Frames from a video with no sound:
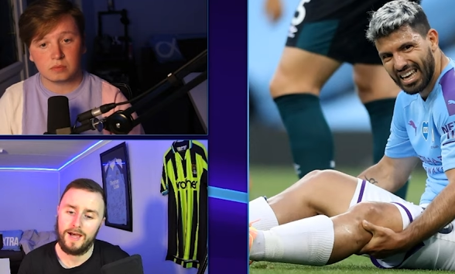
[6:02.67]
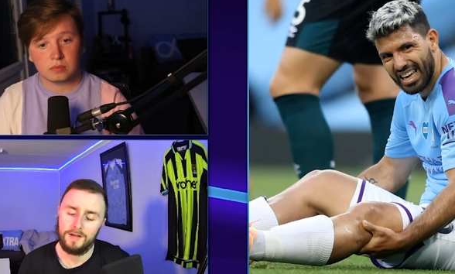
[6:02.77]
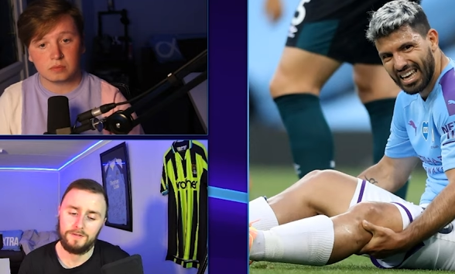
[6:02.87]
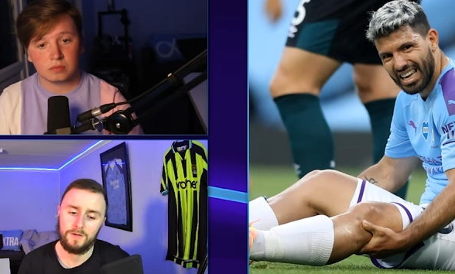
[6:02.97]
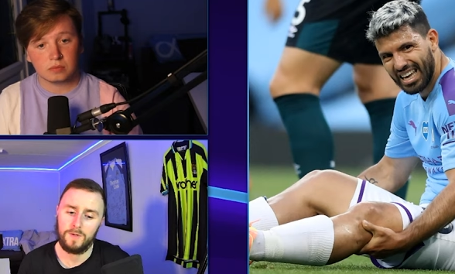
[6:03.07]

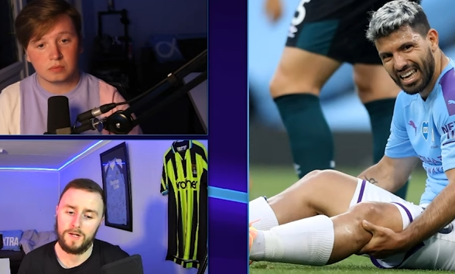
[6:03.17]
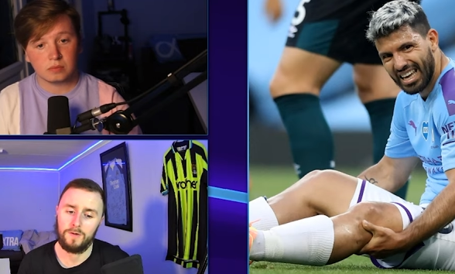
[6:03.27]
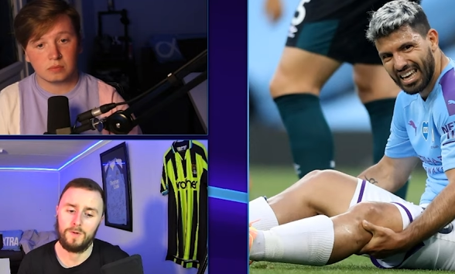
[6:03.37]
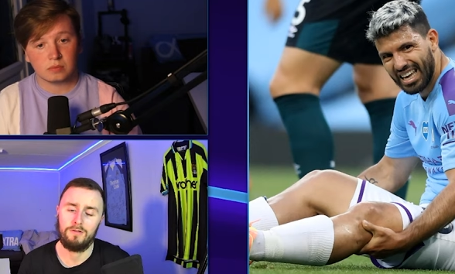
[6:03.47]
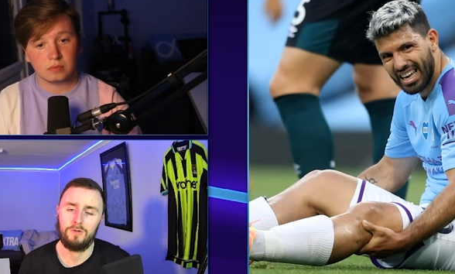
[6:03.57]
Speaker 1: I think
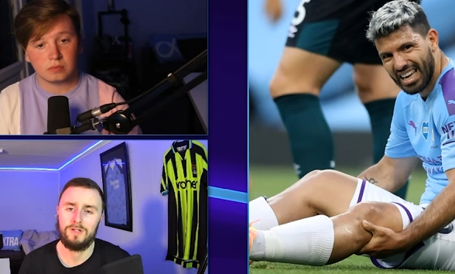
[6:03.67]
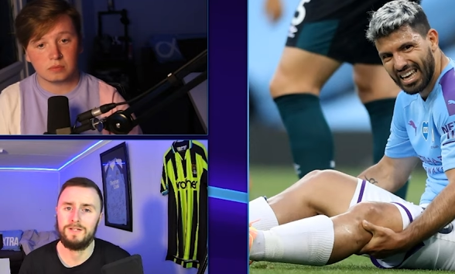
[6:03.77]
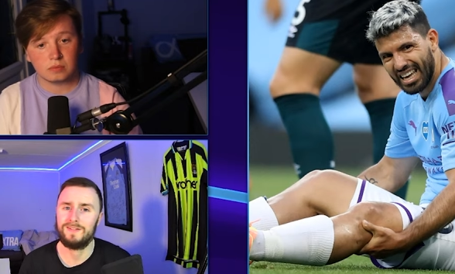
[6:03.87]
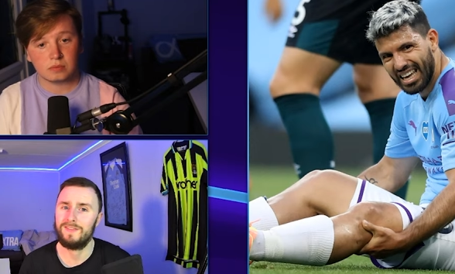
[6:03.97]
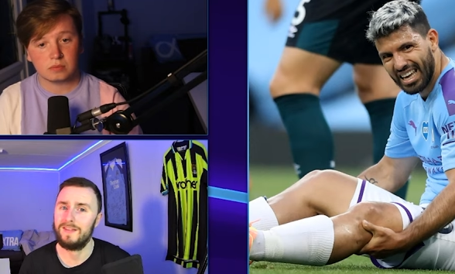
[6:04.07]
when Aguero
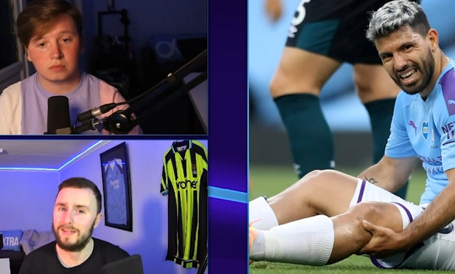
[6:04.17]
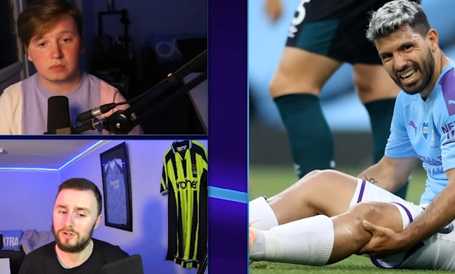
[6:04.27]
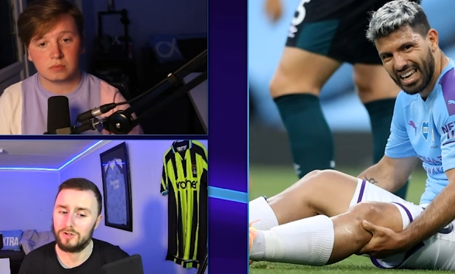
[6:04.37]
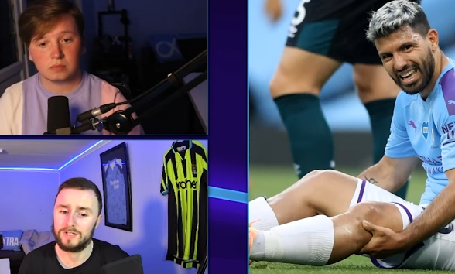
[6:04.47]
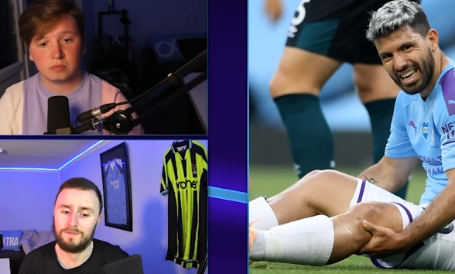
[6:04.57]
leaves, I think
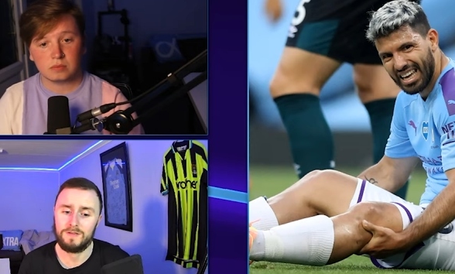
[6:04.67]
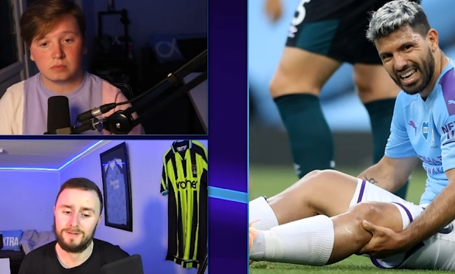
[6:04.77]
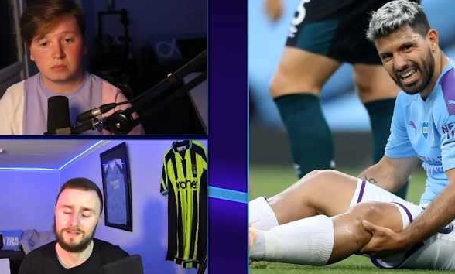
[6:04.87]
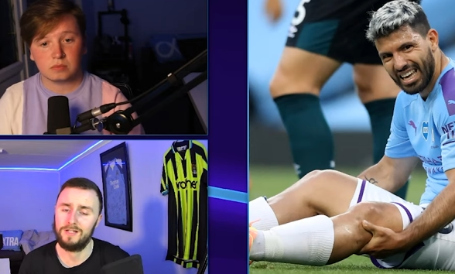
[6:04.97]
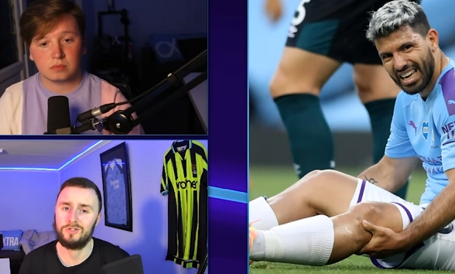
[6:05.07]
he does have
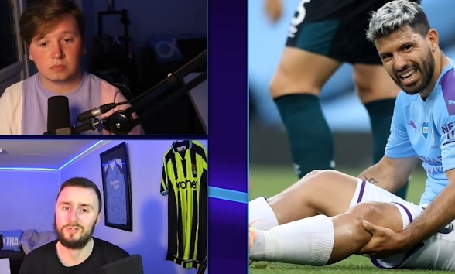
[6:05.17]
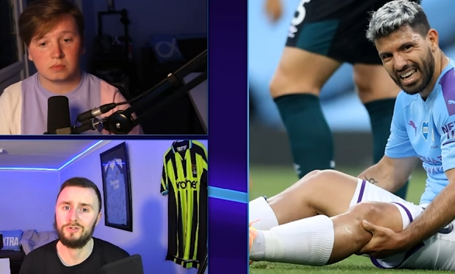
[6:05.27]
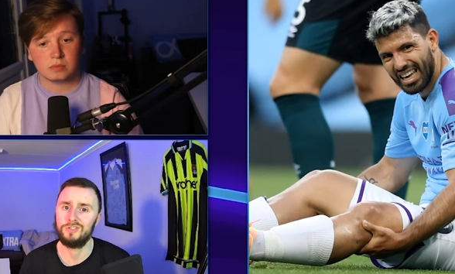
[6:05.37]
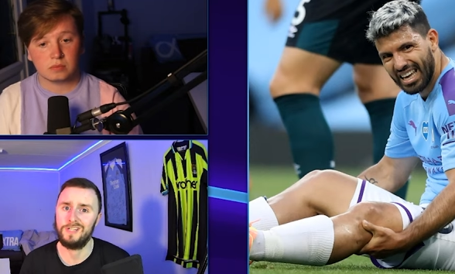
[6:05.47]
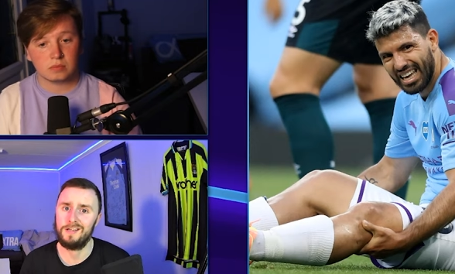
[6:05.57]
the
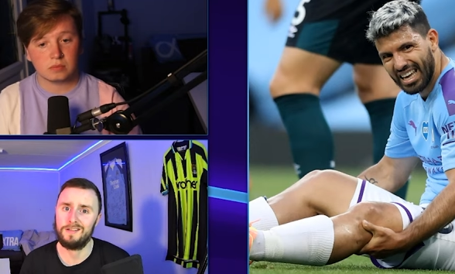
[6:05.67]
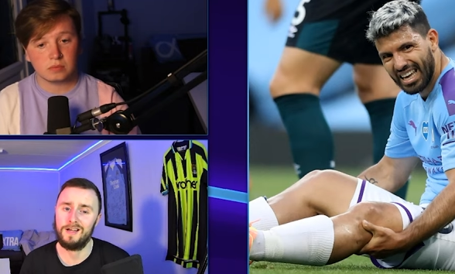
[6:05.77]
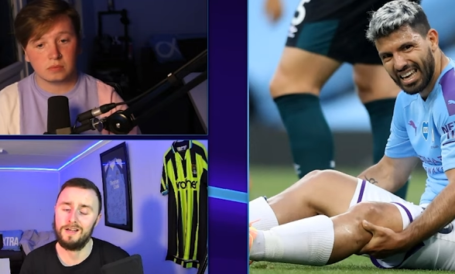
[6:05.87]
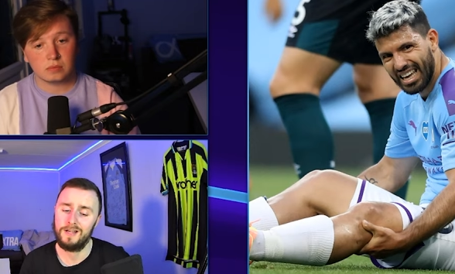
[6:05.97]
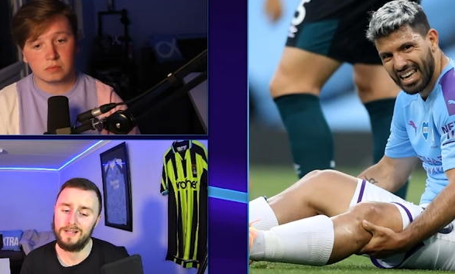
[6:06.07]
potential to take
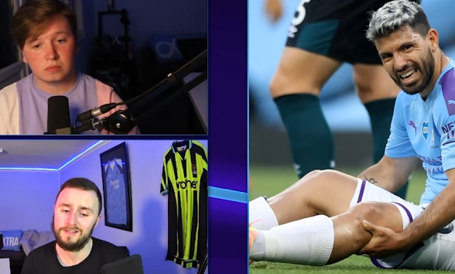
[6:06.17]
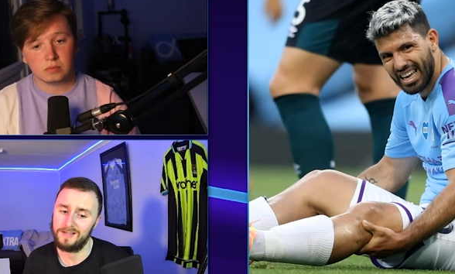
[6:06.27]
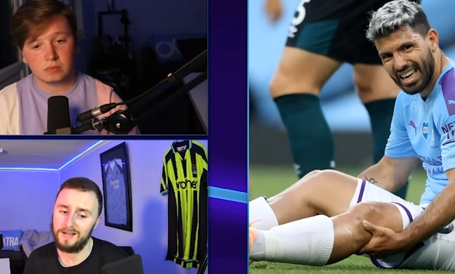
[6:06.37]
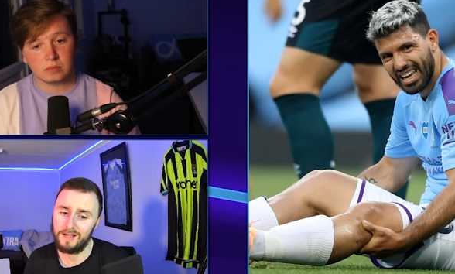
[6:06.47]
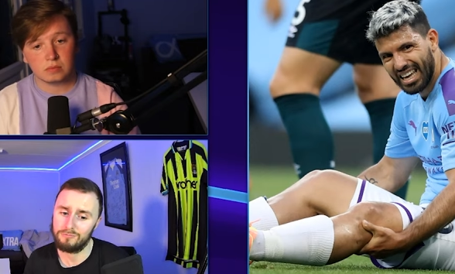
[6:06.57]
that
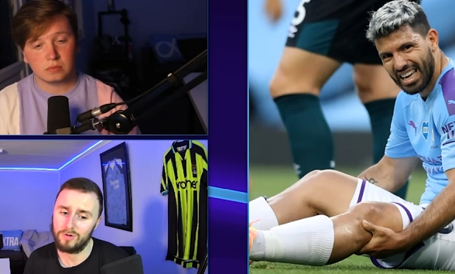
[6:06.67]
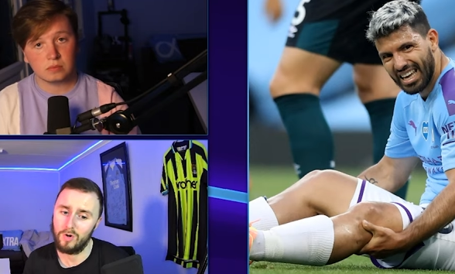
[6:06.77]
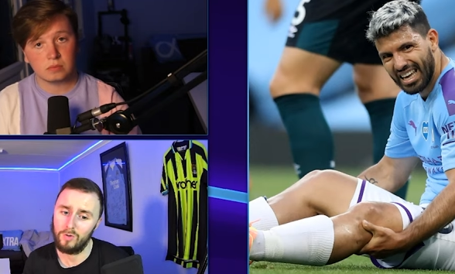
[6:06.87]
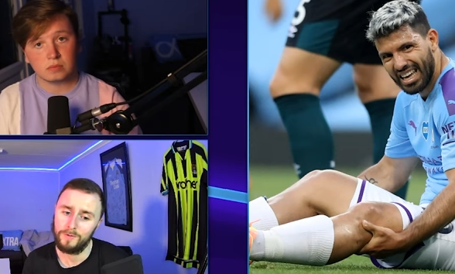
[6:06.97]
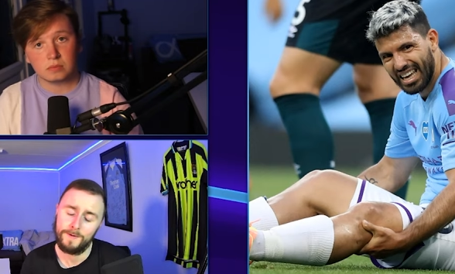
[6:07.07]
to take that
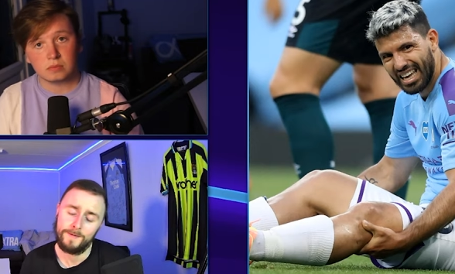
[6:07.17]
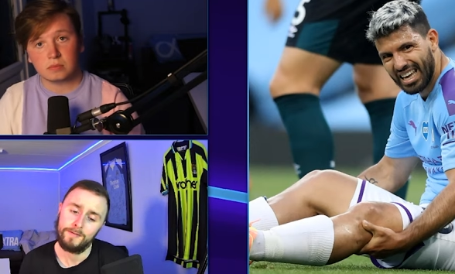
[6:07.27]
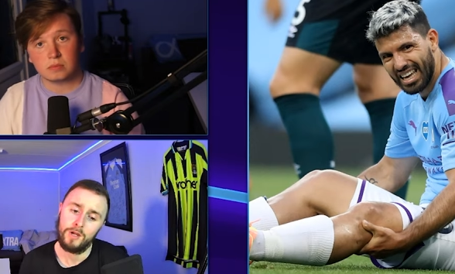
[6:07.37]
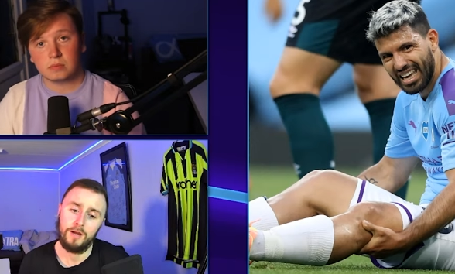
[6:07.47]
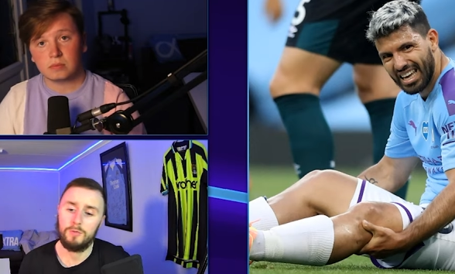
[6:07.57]
role.
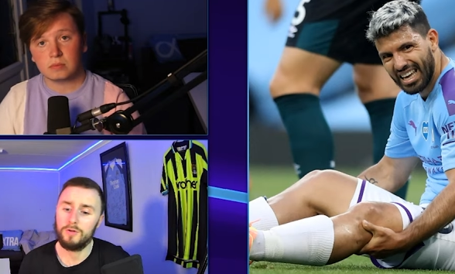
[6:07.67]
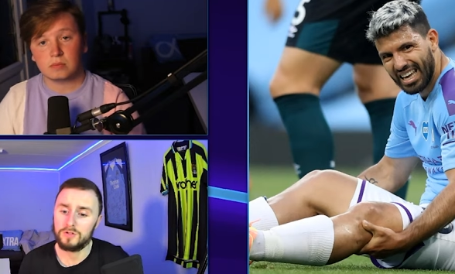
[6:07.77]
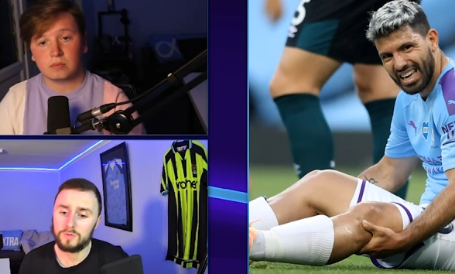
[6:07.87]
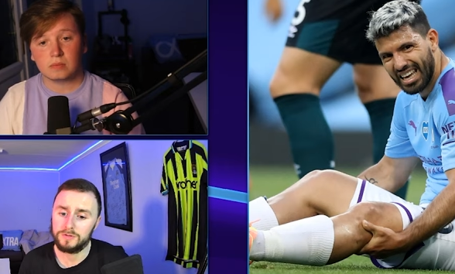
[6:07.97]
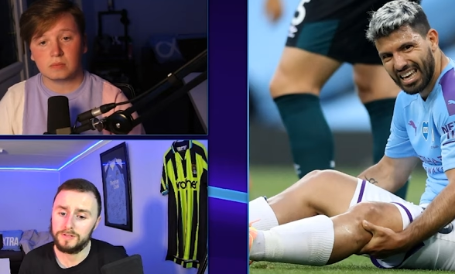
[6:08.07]
Um,
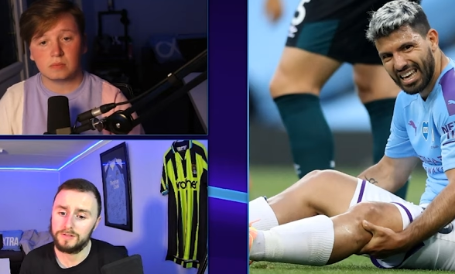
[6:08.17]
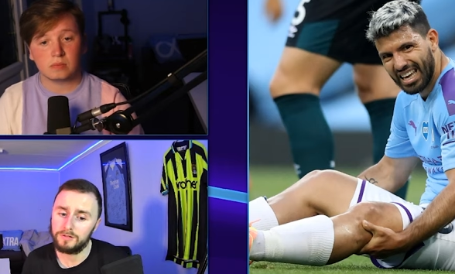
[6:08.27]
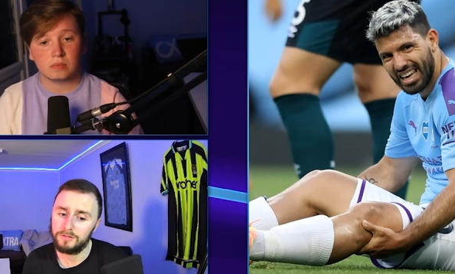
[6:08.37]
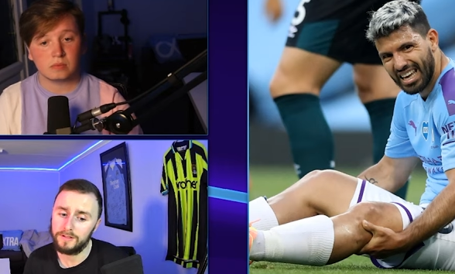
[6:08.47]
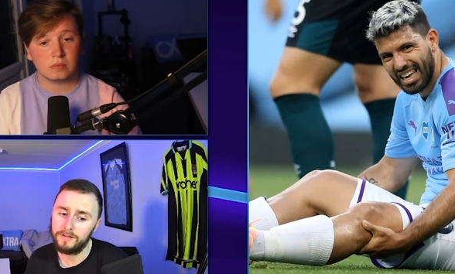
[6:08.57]
others will
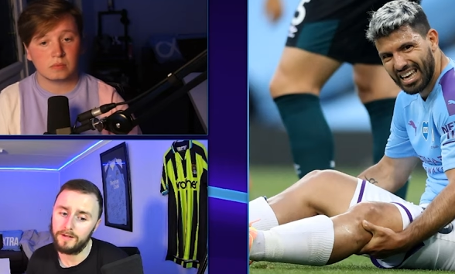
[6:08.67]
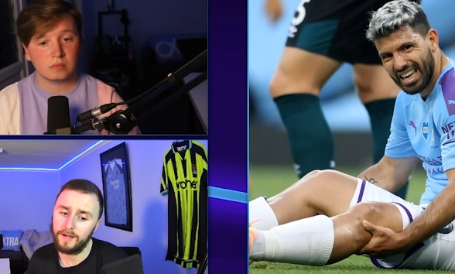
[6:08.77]
disagree,